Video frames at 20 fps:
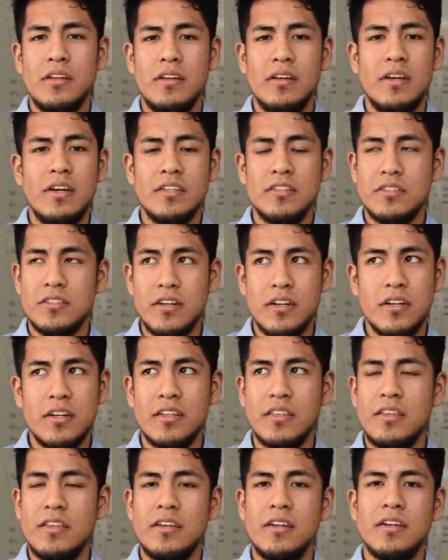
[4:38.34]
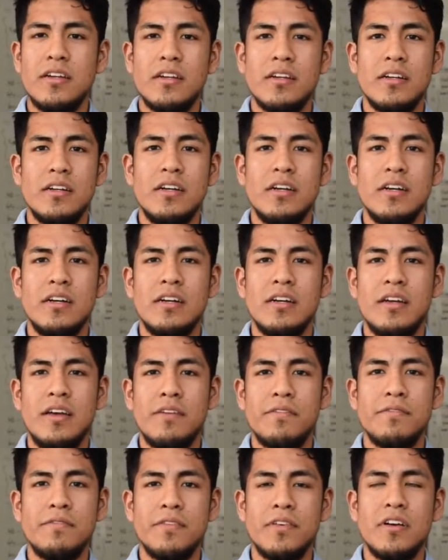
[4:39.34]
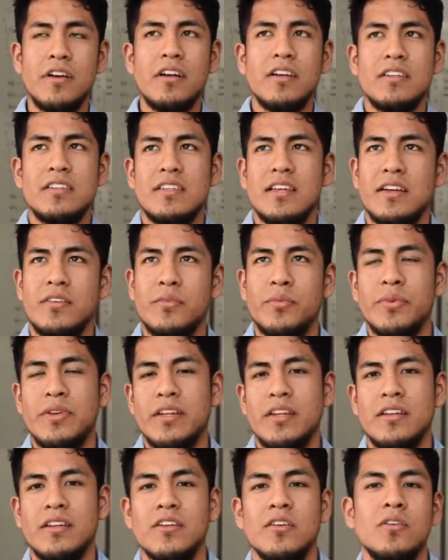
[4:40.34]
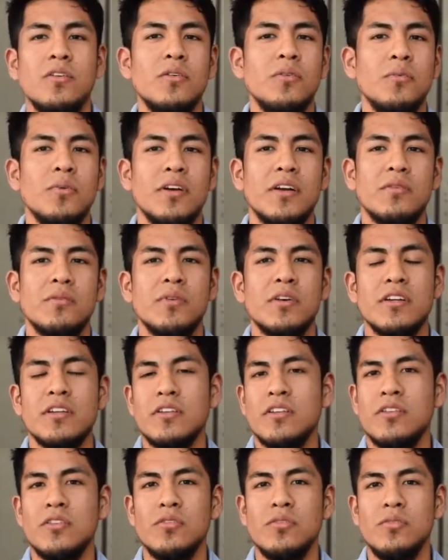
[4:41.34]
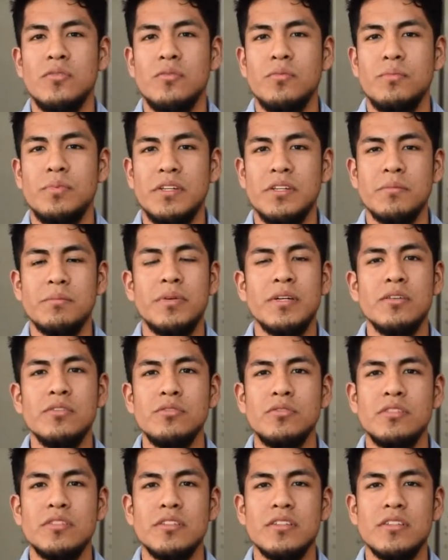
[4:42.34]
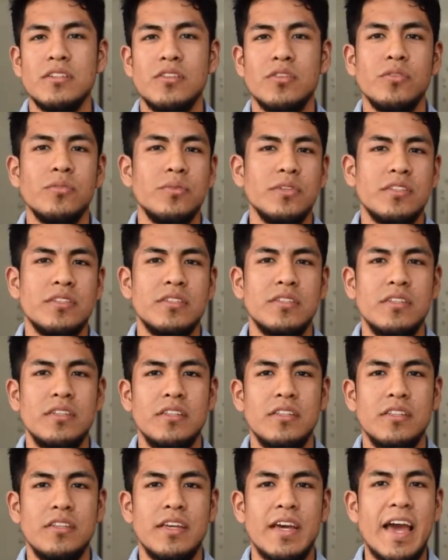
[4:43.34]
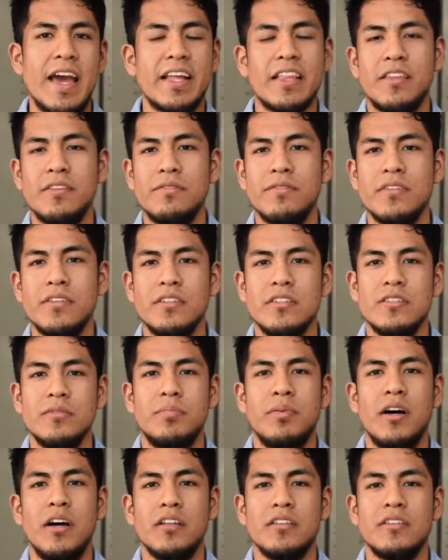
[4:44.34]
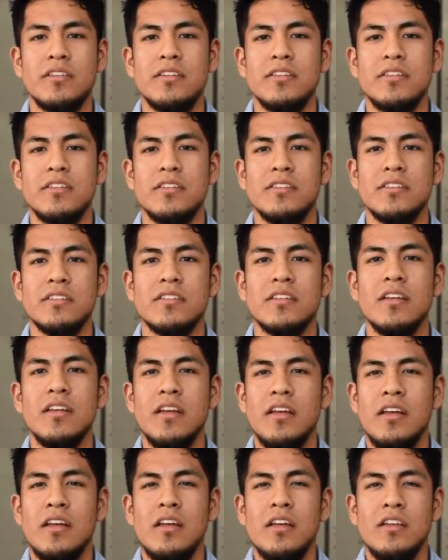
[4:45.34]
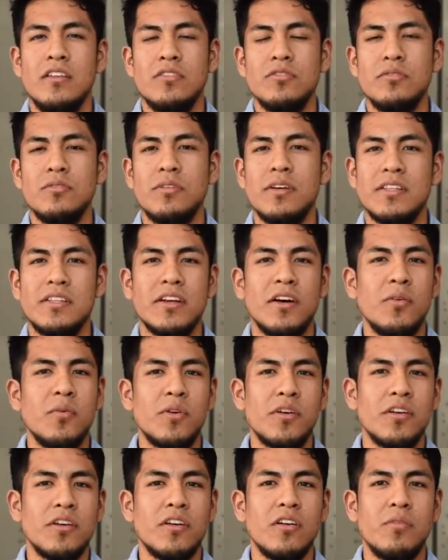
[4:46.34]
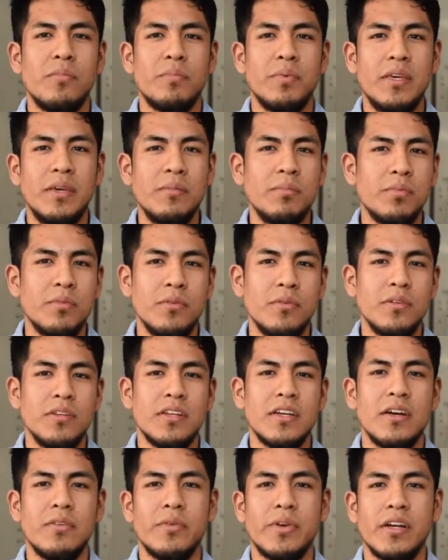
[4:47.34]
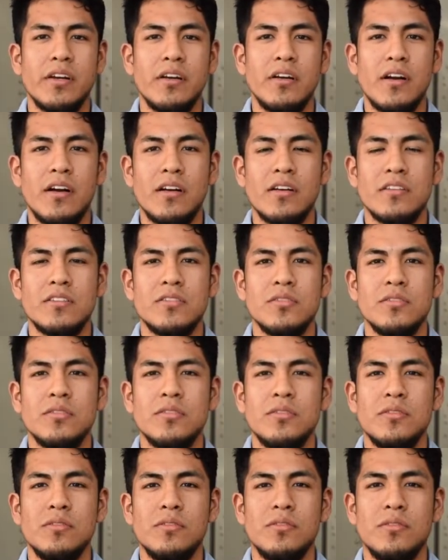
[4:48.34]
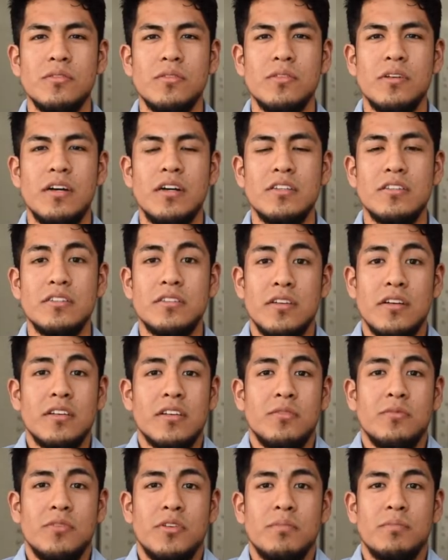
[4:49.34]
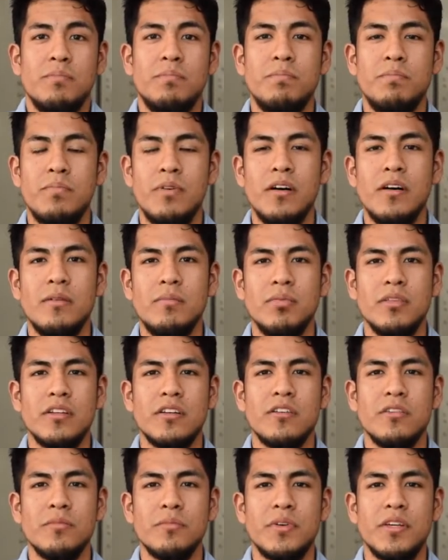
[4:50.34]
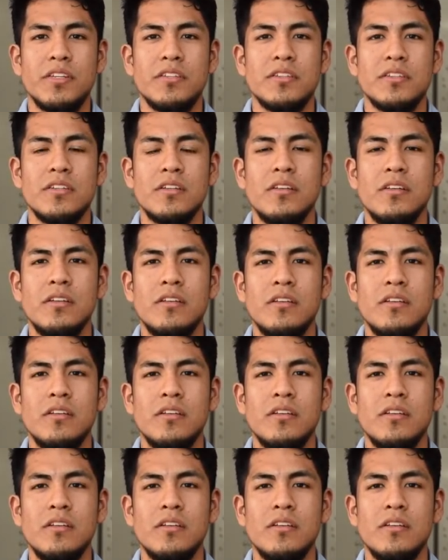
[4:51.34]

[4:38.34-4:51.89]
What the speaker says: I started there. At first, I didn't really know what I wanted to do. Being in Pilsen, you always see the activists, the politicians. So I thought I wanted to help people in that regard. So I started with a political major